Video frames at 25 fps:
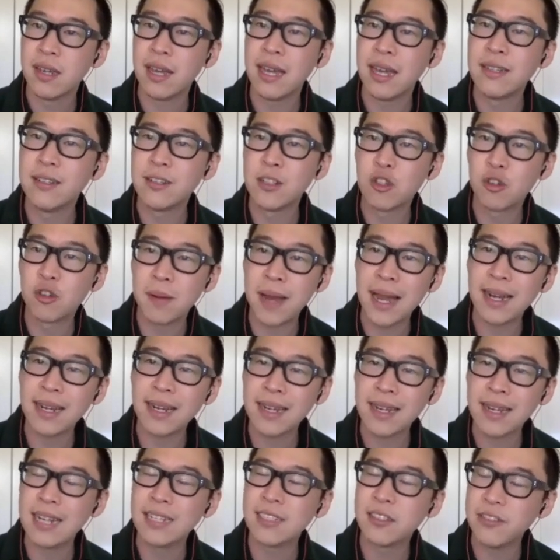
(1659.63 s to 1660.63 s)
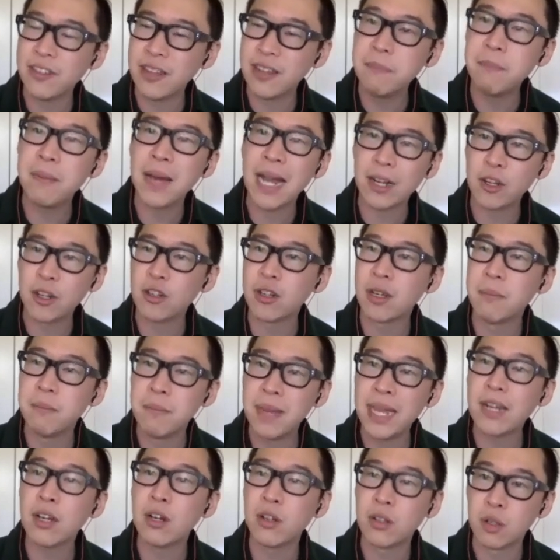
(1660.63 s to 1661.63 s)
and the dramatic kinds of impact you can
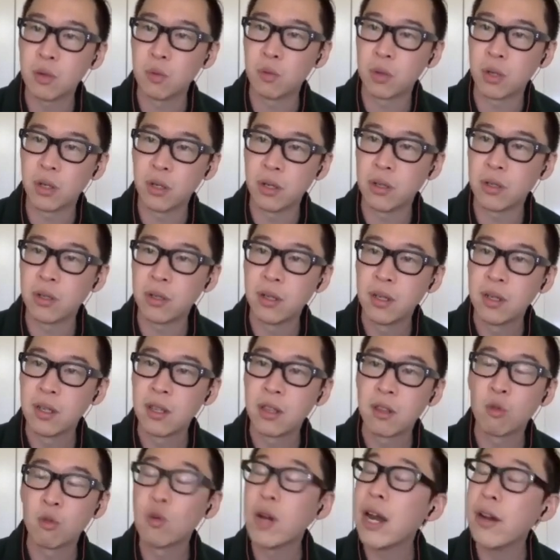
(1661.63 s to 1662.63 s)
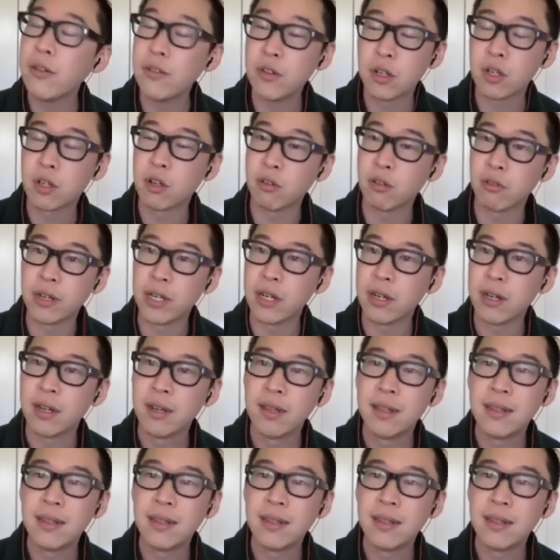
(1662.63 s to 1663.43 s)
make on the world throughout your career,